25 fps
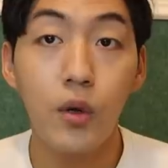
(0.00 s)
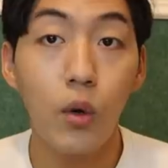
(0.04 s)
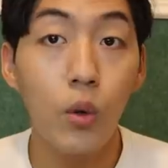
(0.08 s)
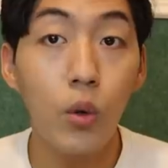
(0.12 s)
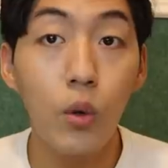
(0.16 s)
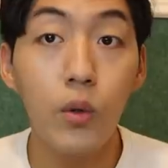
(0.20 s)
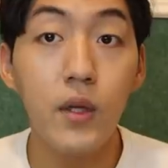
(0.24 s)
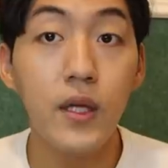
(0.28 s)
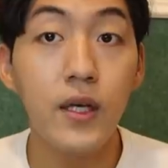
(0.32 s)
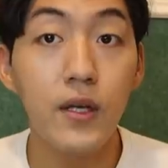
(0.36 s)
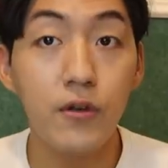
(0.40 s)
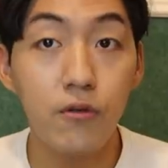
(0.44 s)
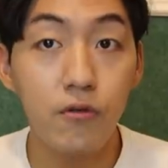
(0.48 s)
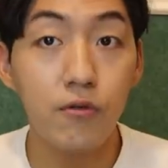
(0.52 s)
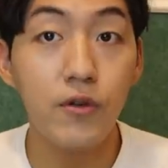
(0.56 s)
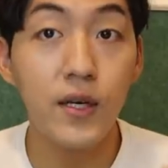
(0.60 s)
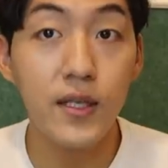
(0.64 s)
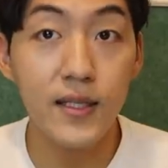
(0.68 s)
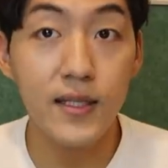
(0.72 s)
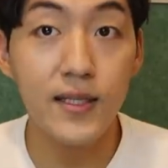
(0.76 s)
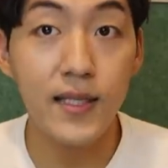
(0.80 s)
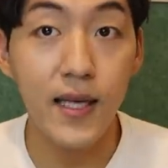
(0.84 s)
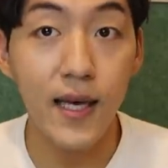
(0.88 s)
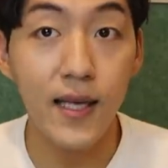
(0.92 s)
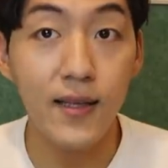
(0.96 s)
The Holy
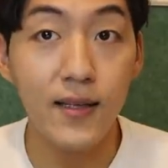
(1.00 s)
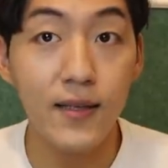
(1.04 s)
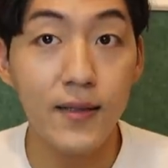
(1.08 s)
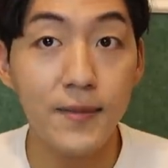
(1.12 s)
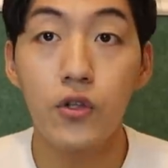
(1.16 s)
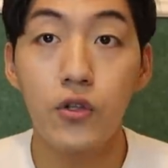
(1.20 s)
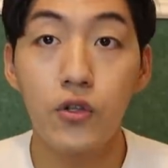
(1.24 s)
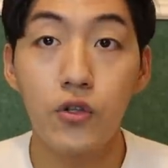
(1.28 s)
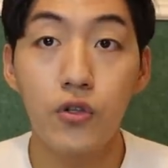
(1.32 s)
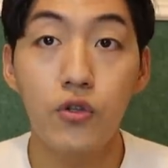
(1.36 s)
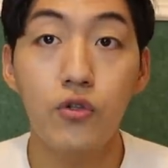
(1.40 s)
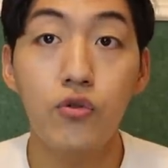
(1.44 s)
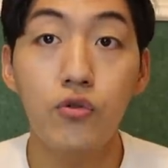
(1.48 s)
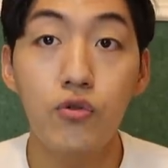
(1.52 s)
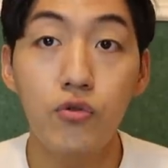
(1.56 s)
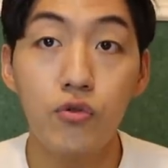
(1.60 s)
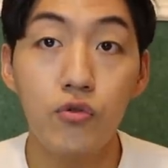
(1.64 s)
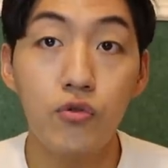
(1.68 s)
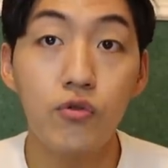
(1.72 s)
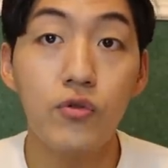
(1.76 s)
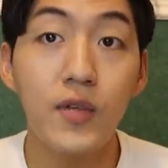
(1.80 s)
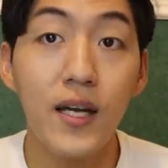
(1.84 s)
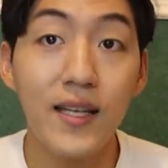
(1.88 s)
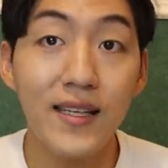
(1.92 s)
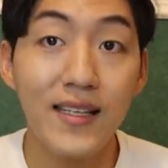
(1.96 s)
Quran said, "You
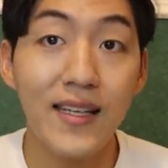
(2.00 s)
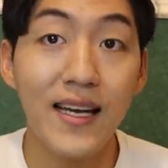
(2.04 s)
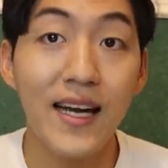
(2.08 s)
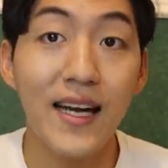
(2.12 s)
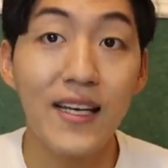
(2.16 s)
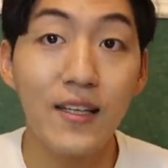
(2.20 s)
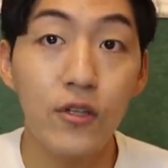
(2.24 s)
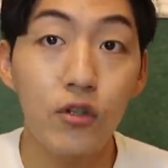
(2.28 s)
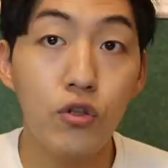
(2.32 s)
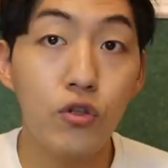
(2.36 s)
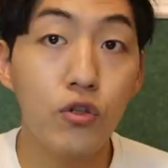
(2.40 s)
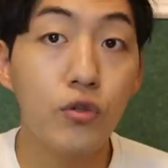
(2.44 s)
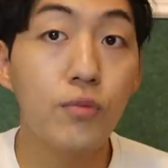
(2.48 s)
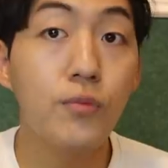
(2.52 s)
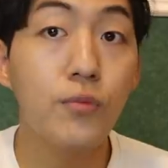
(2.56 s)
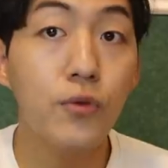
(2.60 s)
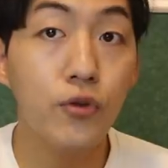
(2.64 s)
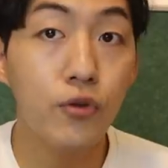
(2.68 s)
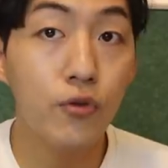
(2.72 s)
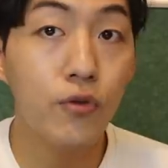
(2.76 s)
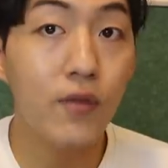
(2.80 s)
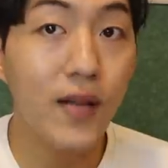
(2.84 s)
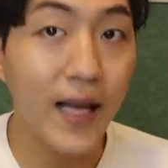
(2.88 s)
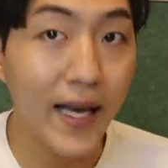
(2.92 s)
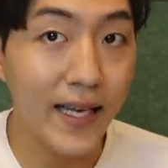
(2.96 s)
do not guide whom
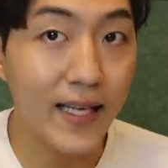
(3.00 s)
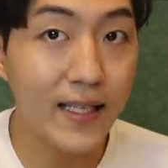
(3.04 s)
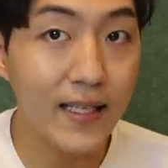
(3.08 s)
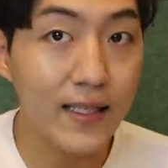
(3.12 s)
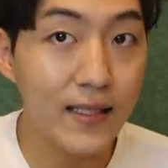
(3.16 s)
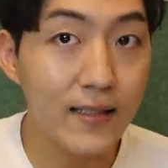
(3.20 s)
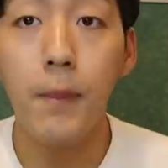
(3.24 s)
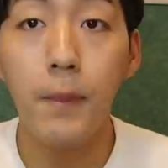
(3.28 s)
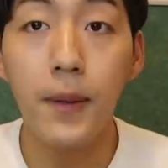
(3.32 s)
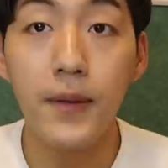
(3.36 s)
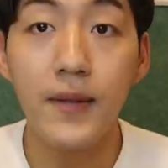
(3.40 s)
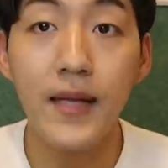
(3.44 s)
you like,